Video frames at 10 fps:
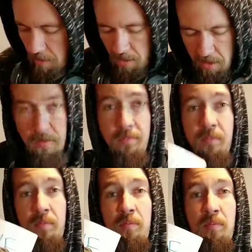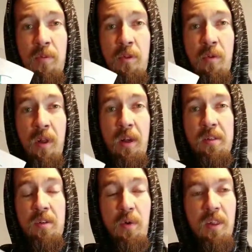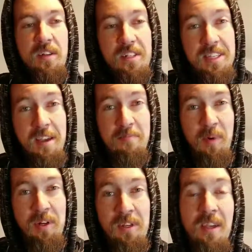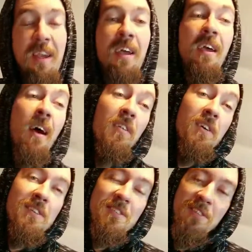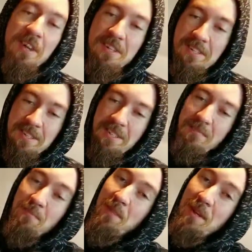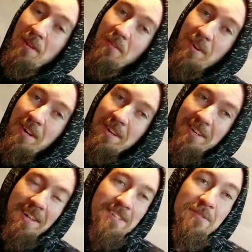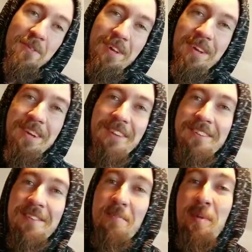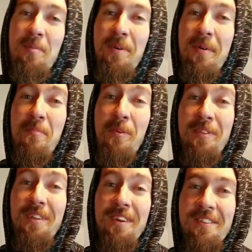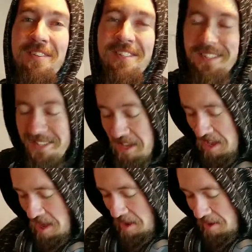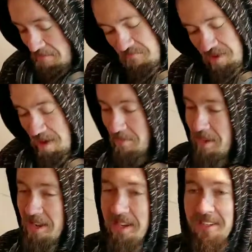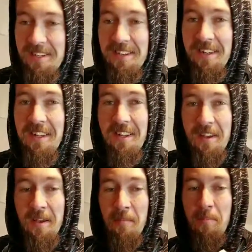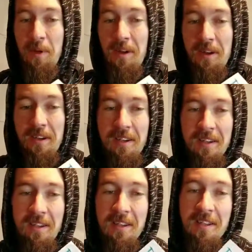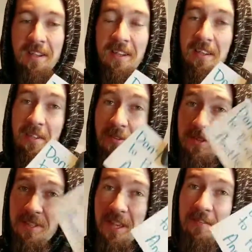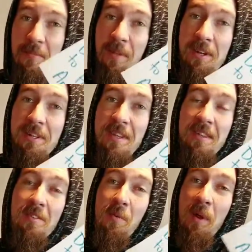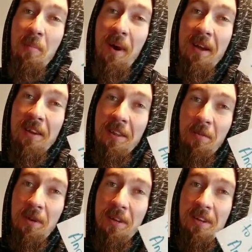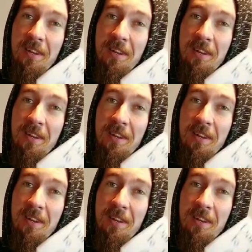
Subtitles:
You know what I like to do? I like to save money. Unless you like to make it rain, that's okay. Some people have more than others. I'm not hating. But you save the money, you don't want to buy another one.